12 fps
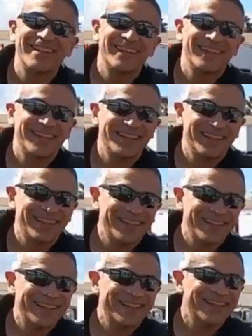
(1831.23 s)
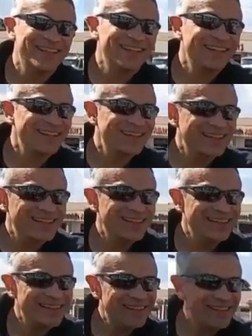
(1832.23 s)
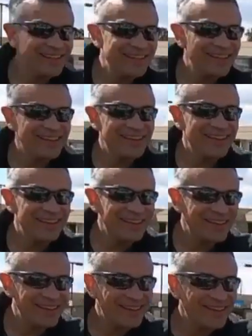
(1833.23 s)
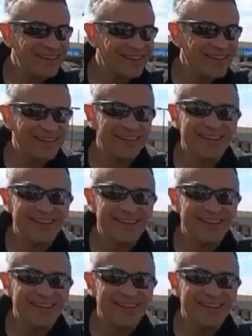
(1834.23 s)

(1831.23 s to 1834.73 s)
The person shown says nothing.